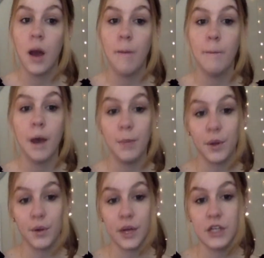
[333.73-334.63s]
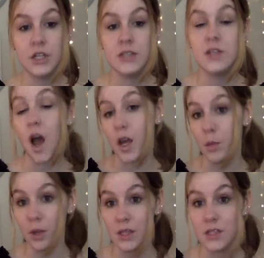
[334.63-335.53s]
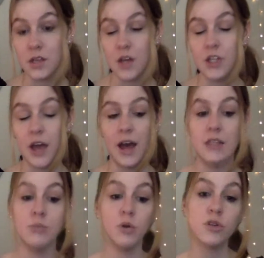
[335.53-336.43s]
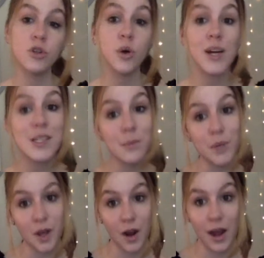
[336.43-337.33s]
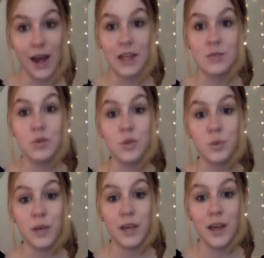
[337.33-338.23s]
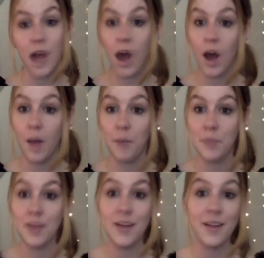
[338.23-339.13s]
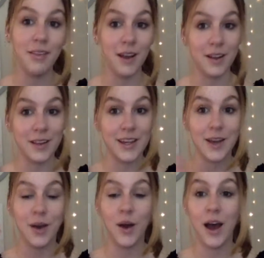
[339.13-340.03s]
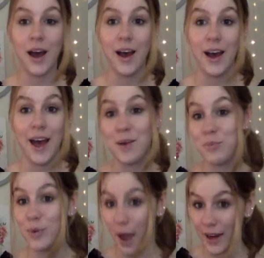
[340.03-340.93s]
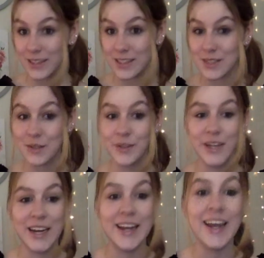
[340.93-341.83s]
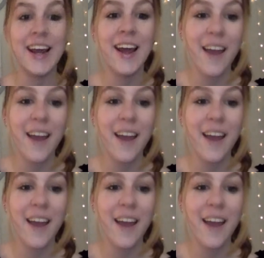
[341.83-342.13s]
public relations documents, such as brochures and PR ads, which we luckily had practice creating.